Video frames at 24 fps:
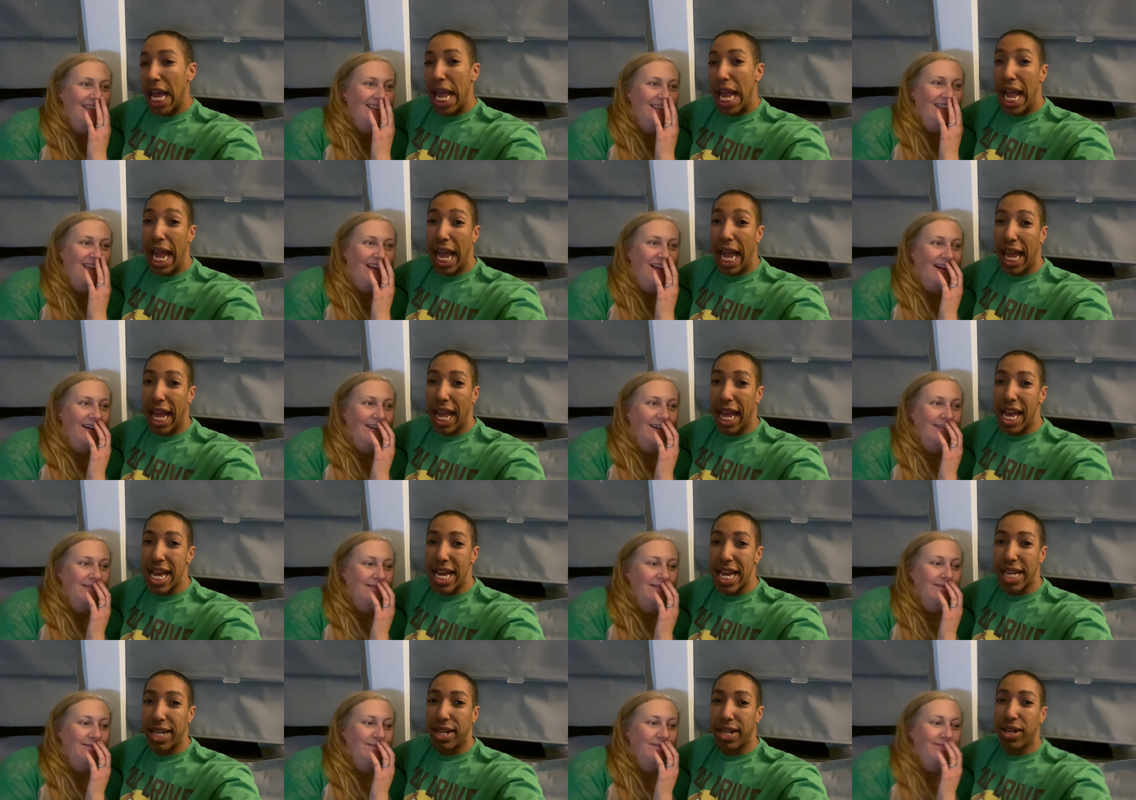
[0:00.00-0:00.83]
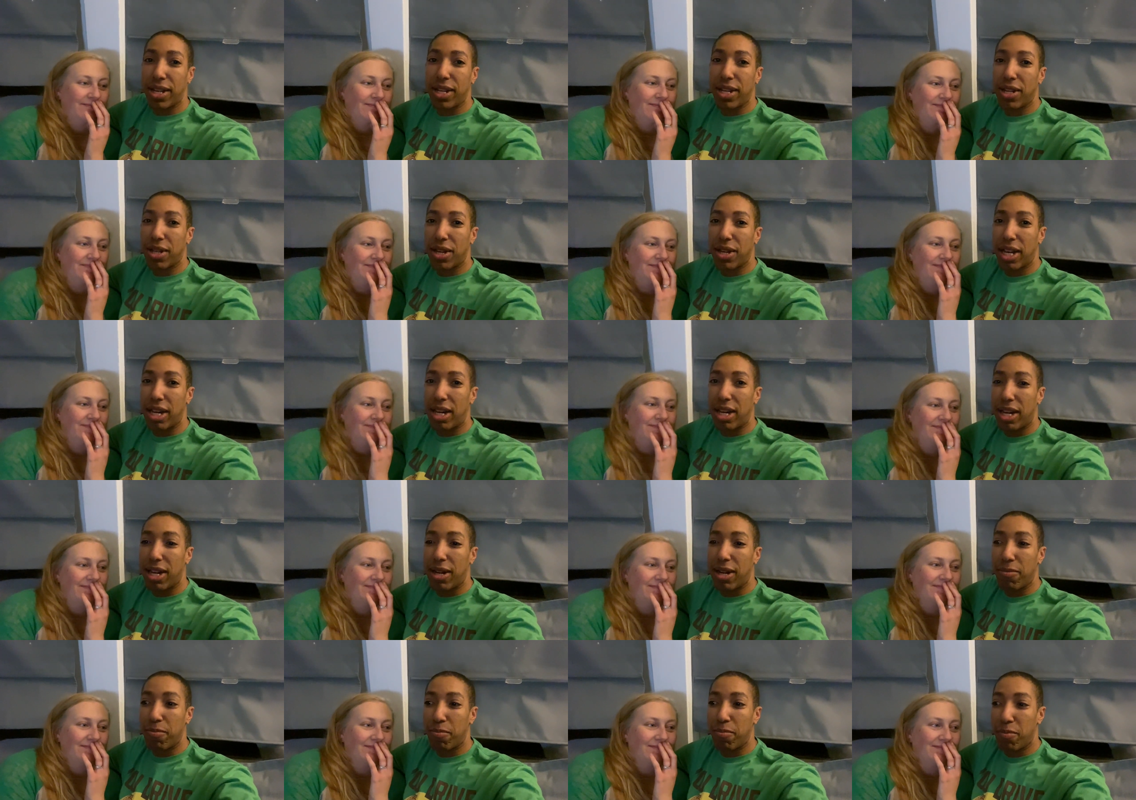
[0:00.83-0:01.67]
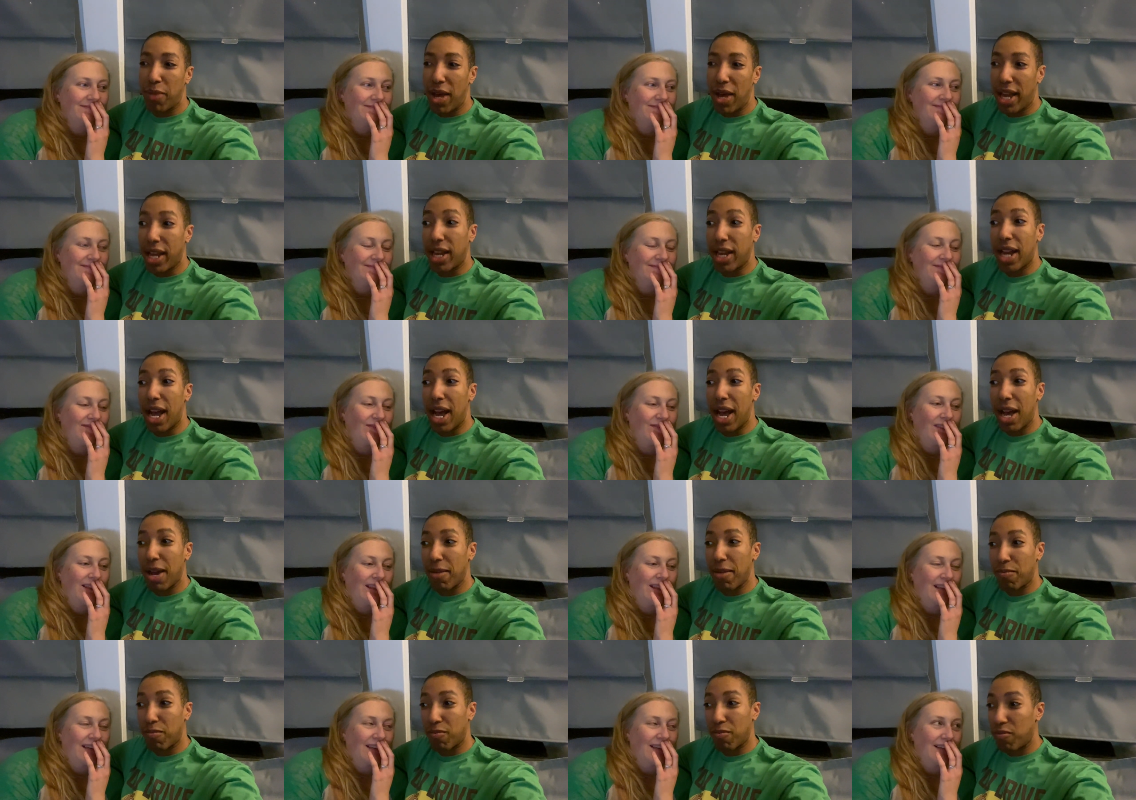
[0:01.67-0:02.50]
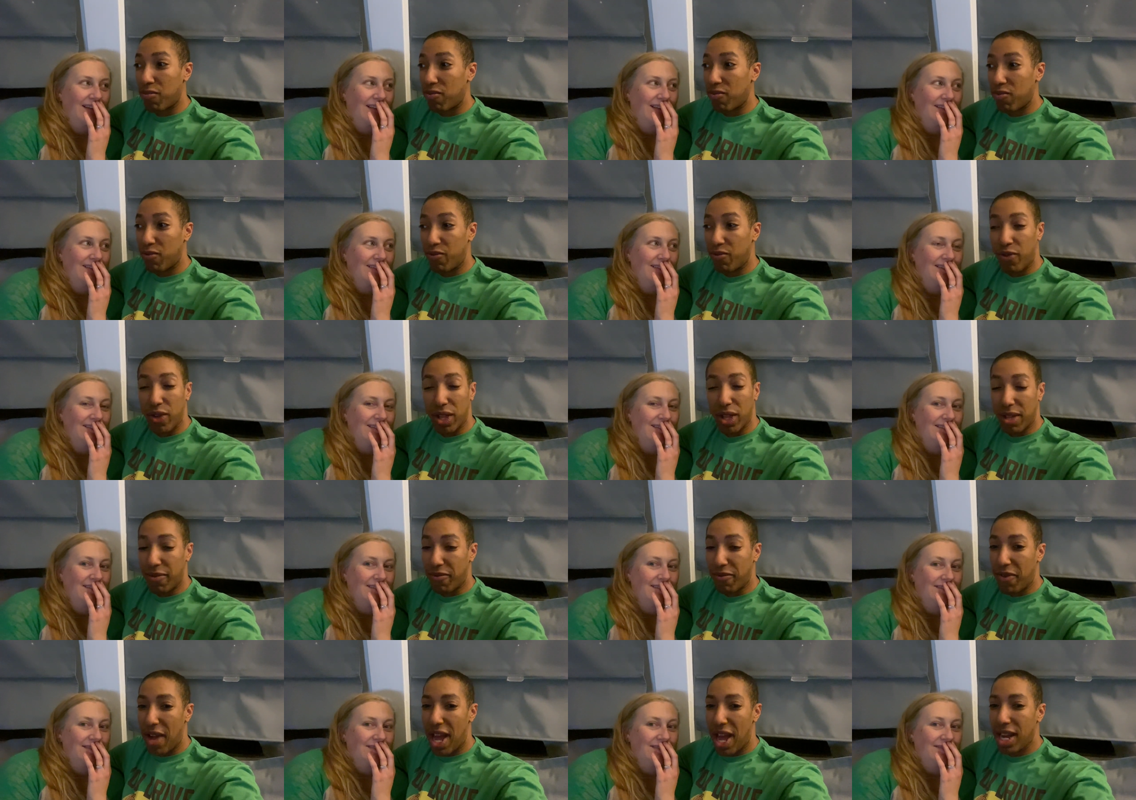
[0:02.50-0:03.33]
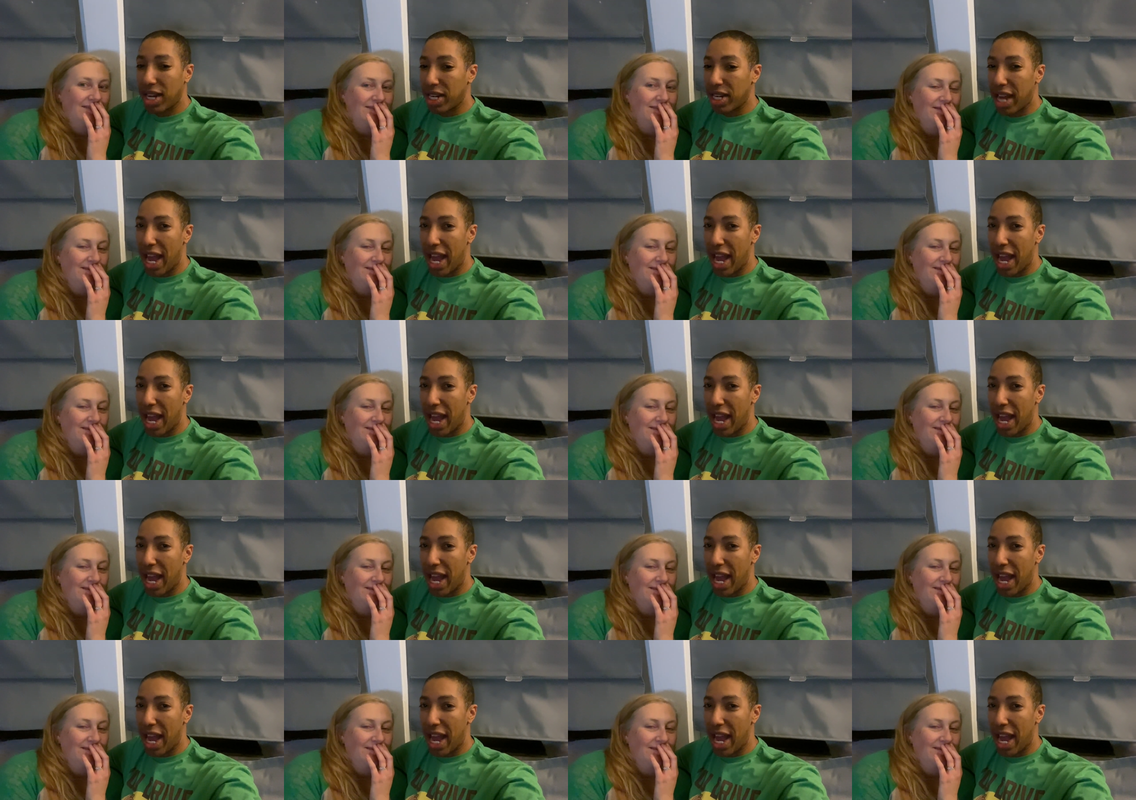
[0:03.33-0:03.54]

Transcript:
Speaker 1: Yeah, and um, and I'm feeling fine